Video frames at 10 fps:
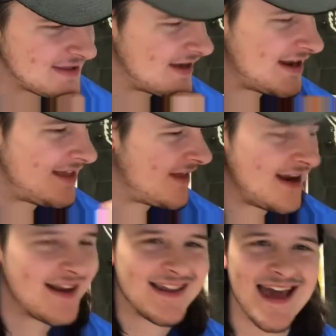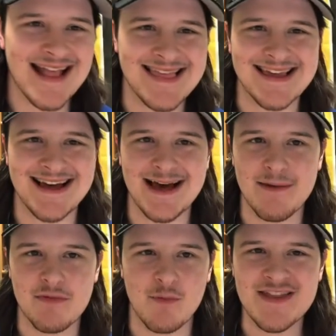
They, did, they didn't get, uh, there